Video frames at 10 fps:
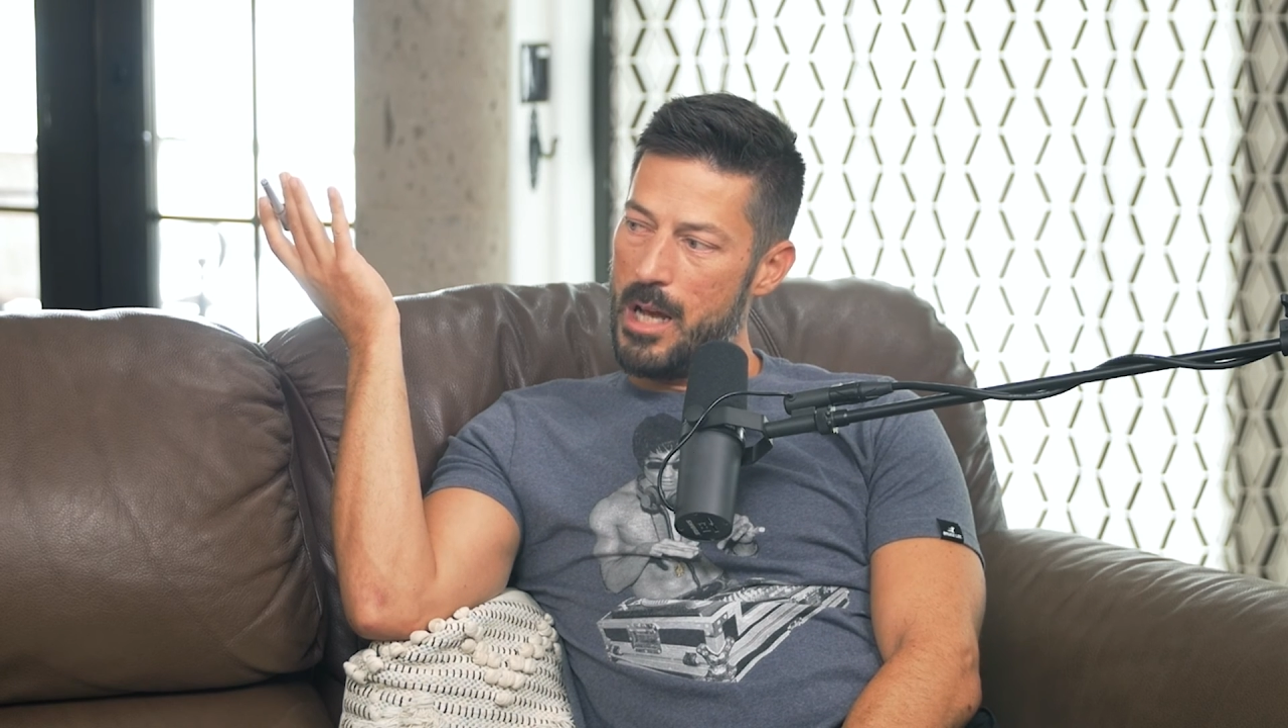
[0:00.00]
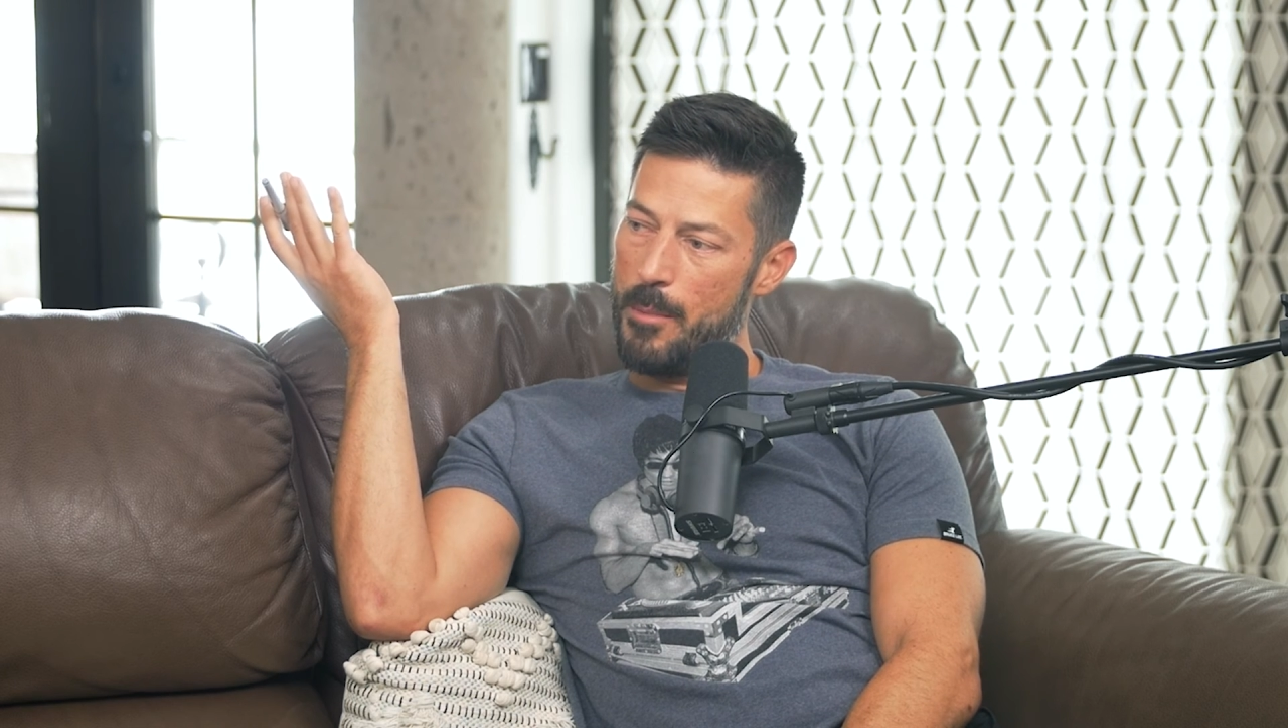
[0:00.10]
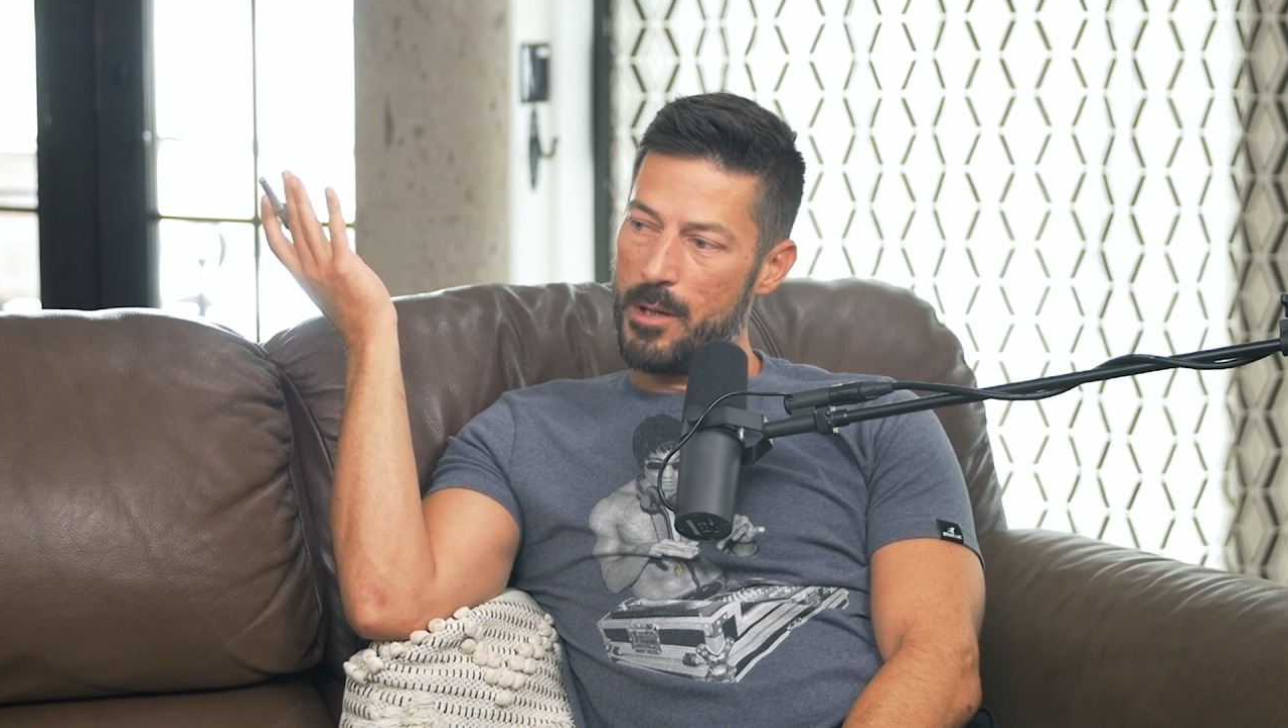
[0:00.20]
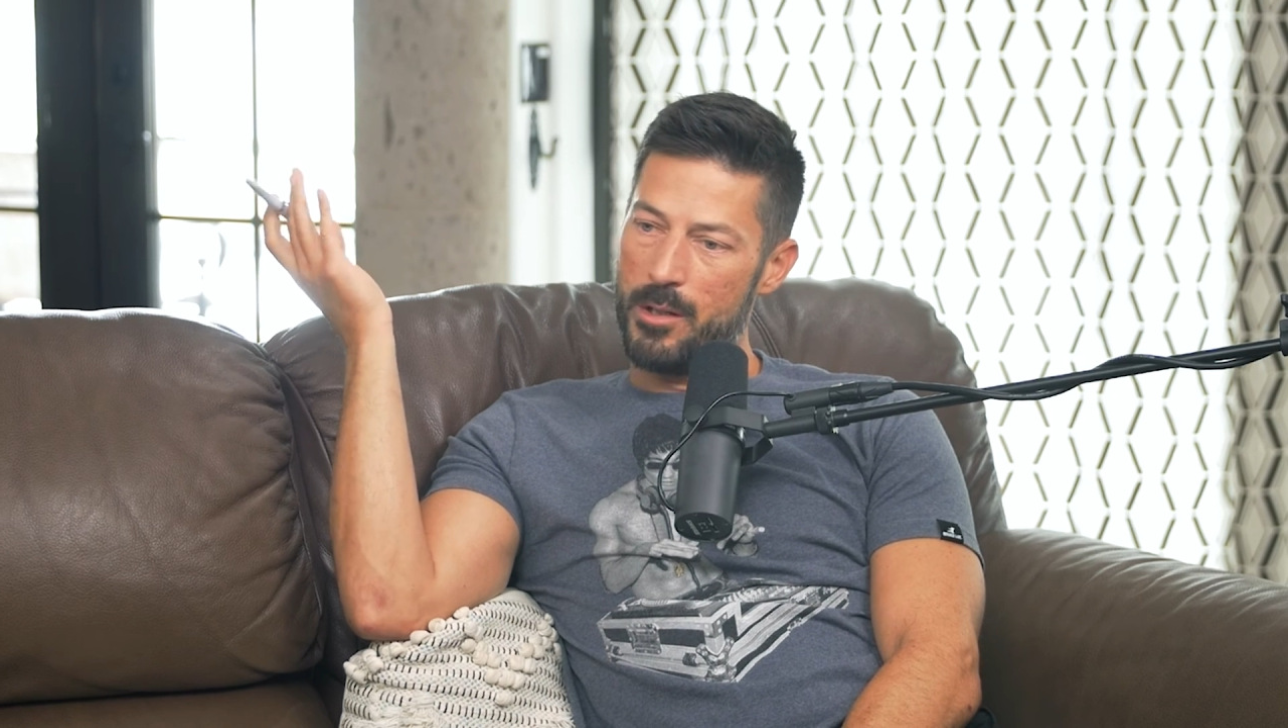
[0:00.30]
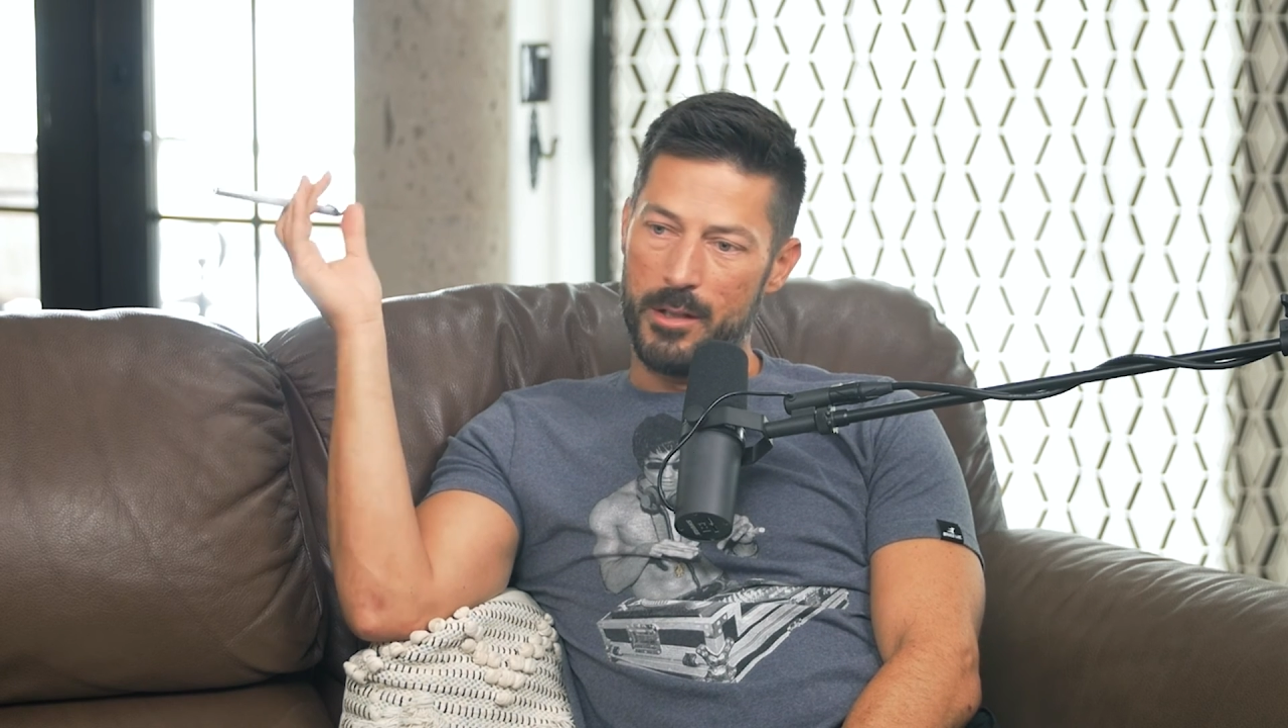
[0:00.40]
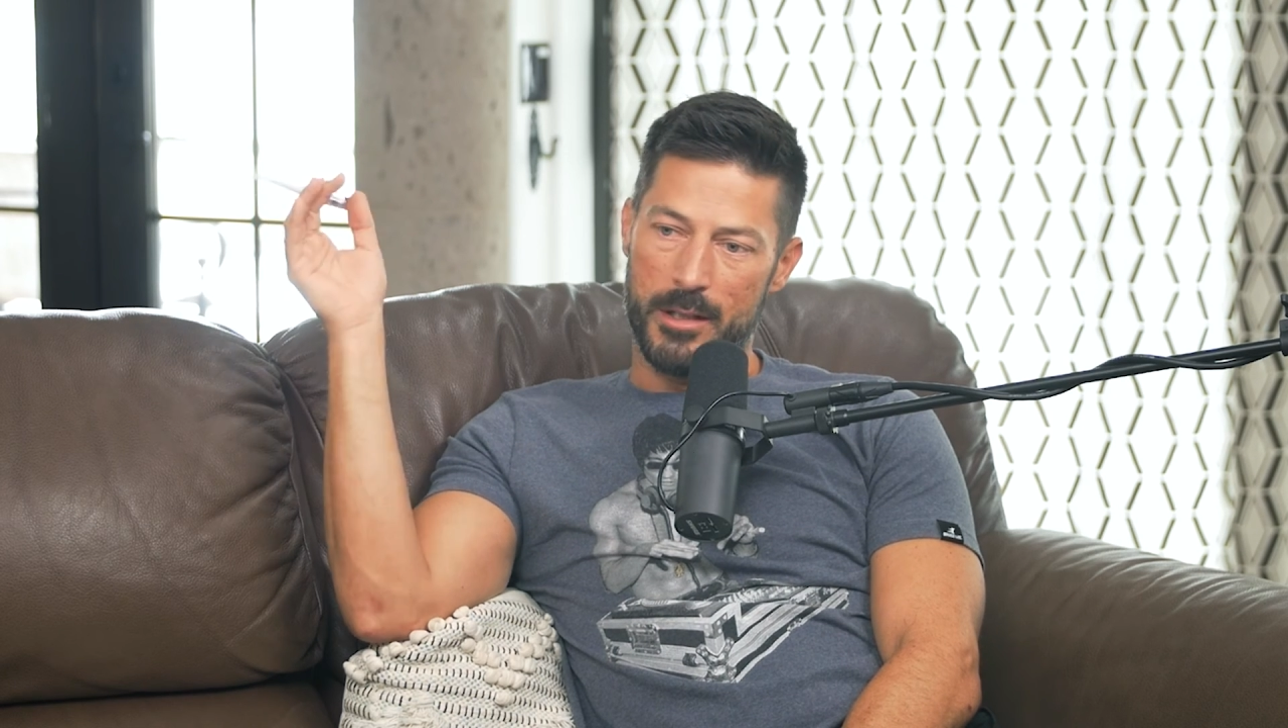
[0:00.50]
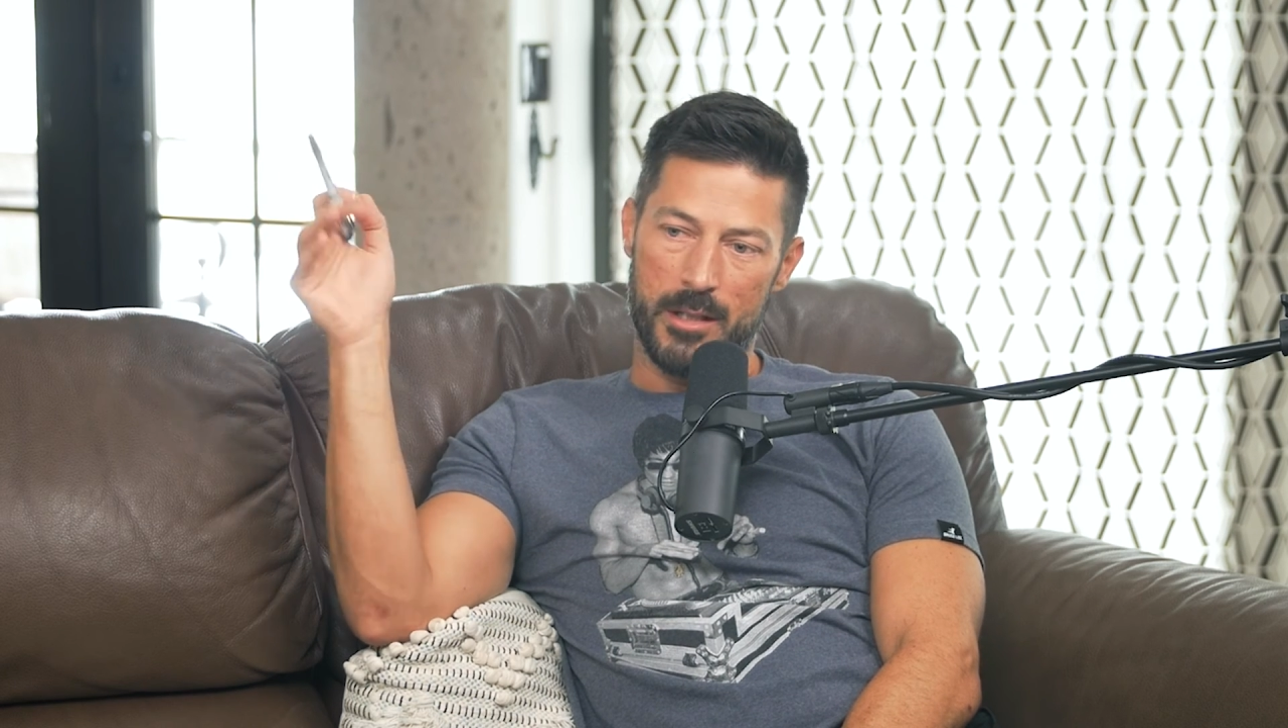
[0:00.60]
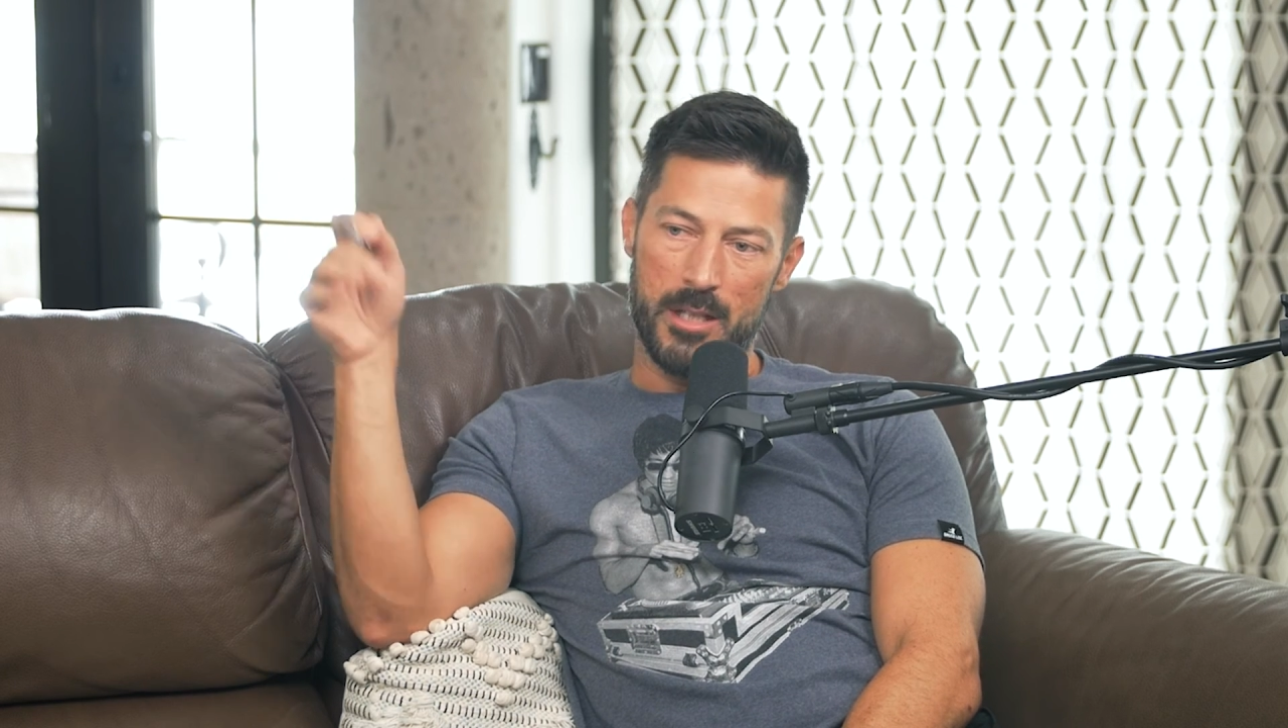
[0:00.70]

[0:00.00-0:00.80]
I'm going to look at